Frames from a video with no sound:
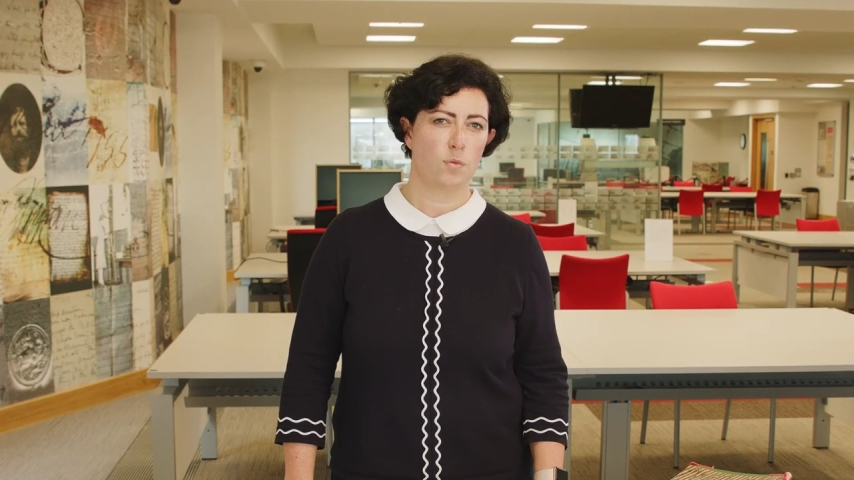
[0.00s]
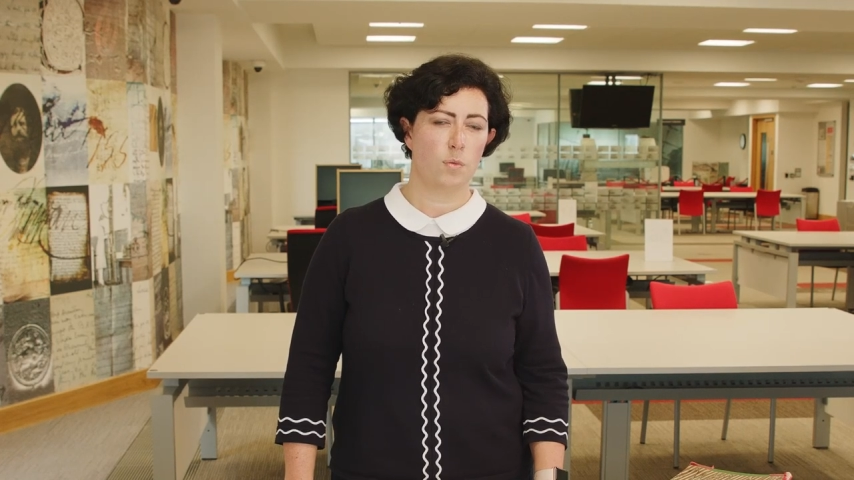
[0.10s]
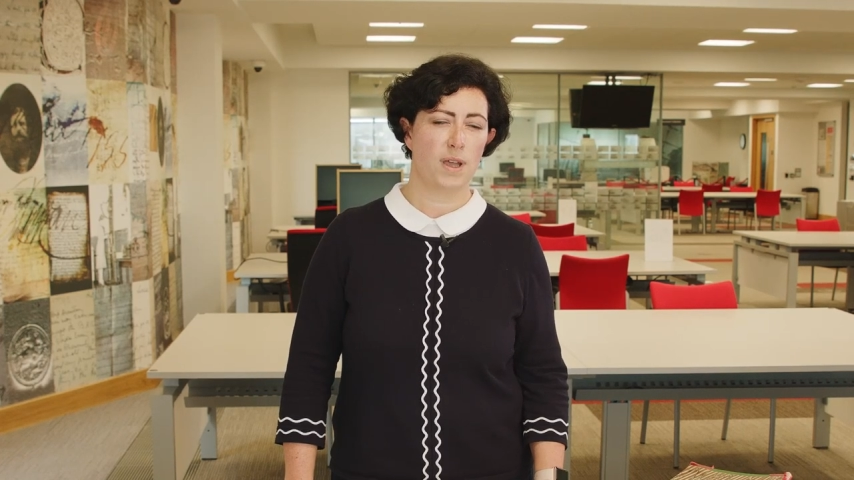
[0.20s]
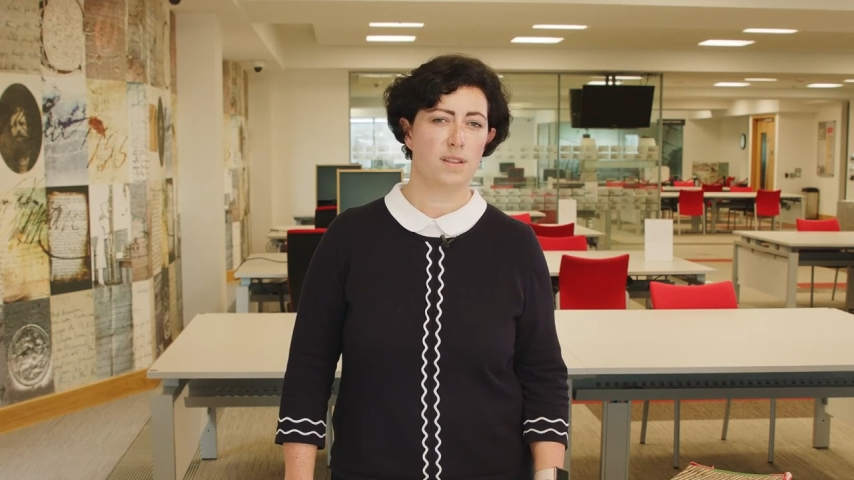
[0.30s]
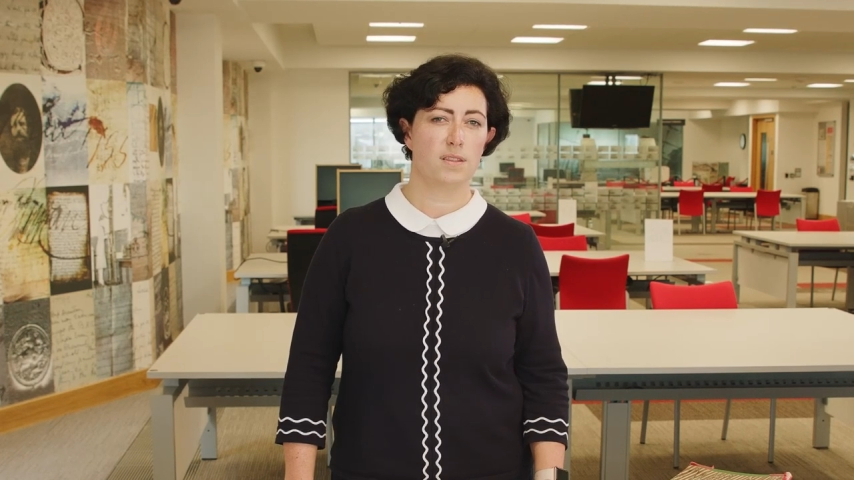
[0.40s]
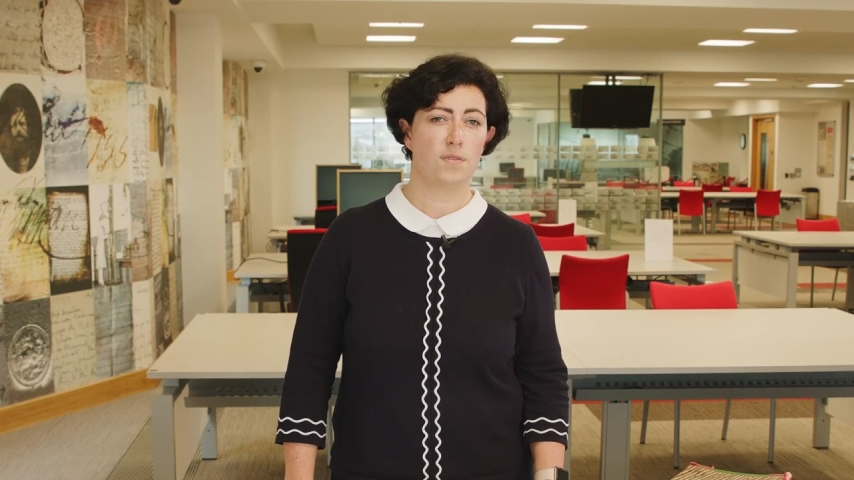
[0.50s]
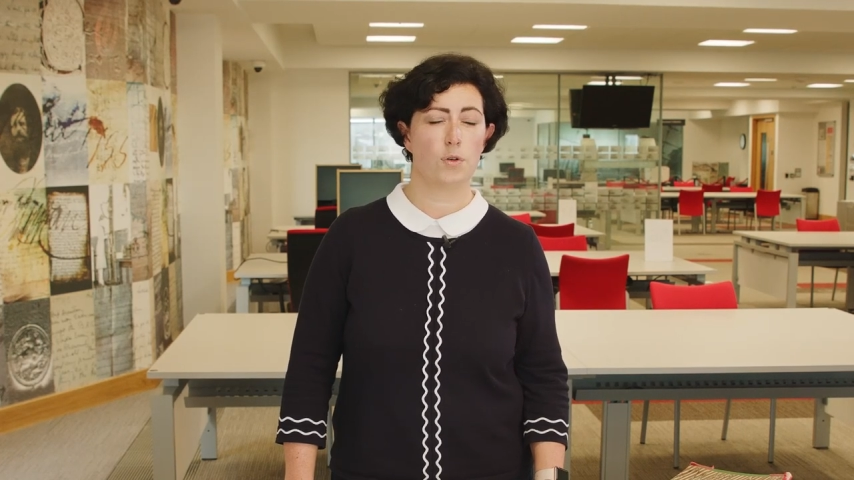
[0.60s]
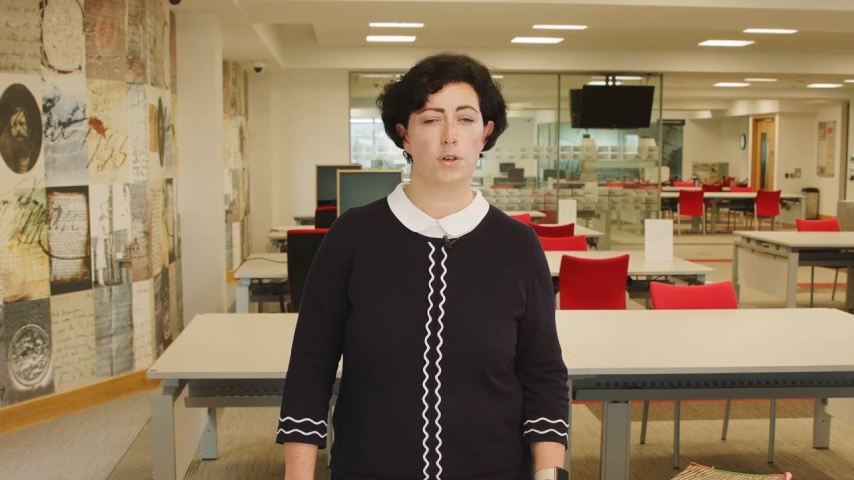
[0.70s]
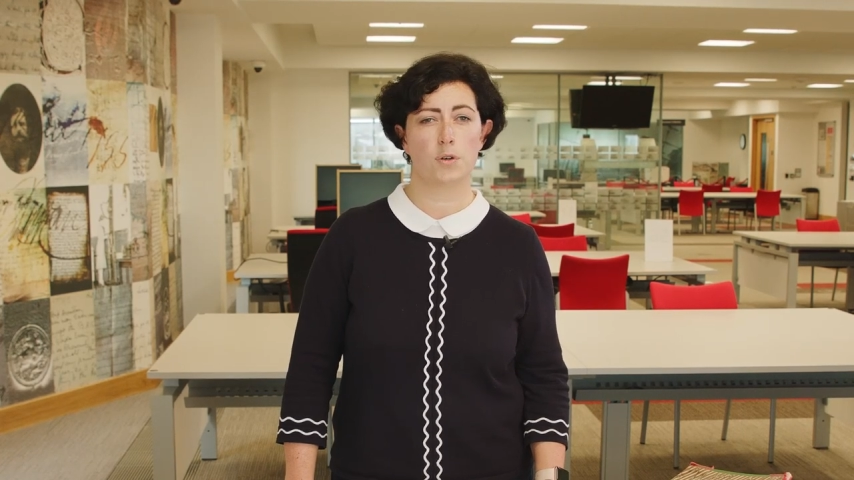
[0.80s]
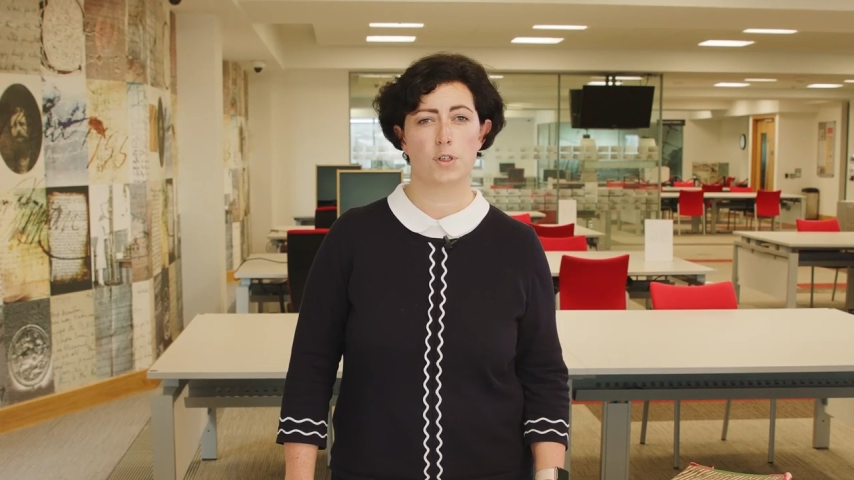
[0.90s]
When the
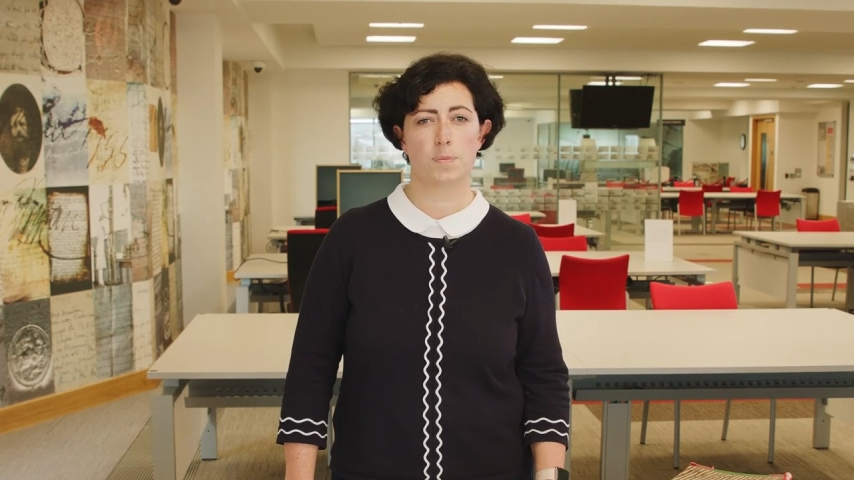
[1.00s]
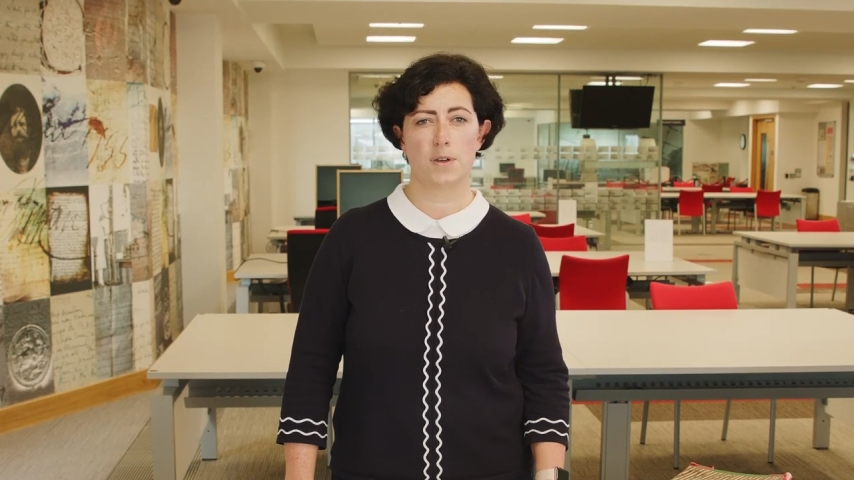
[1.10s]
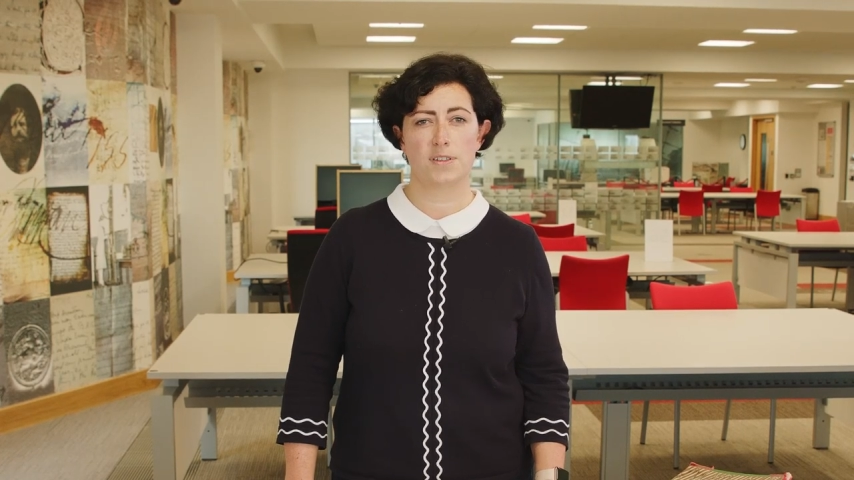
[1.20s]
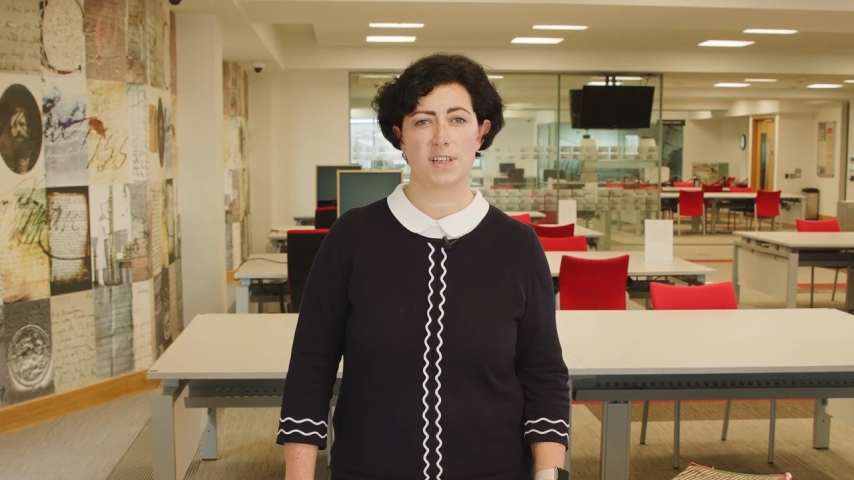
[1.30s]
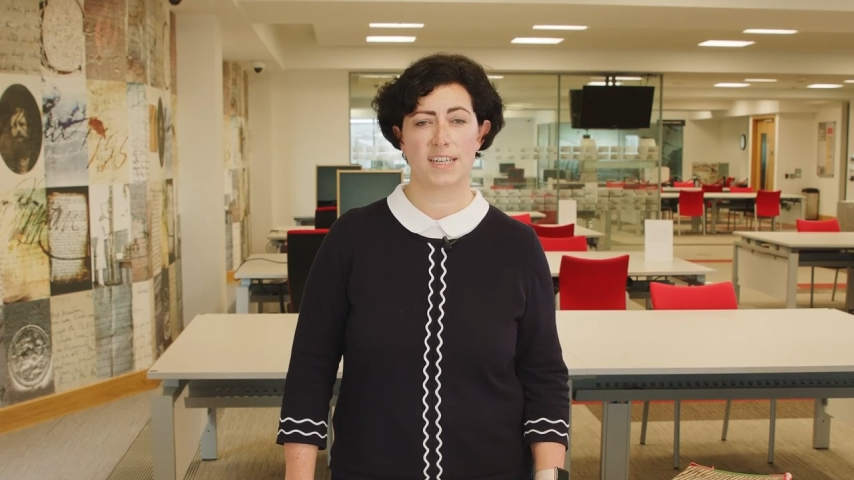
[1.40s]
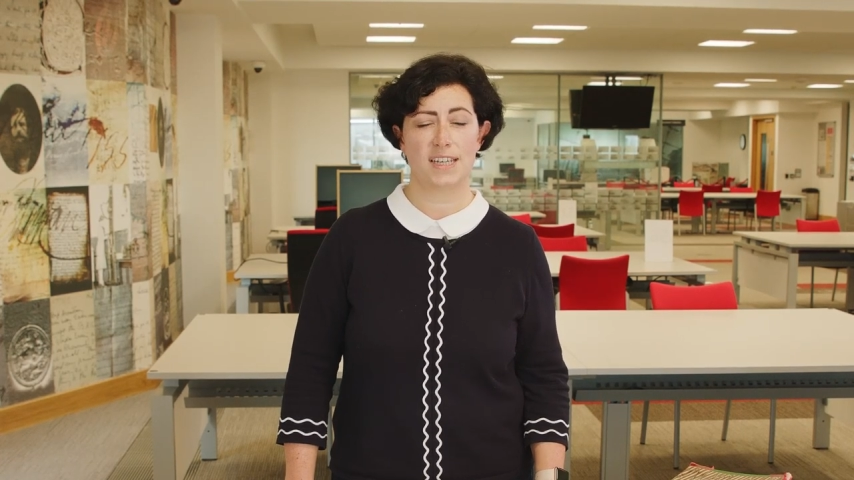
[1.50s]
Four Courts burned down in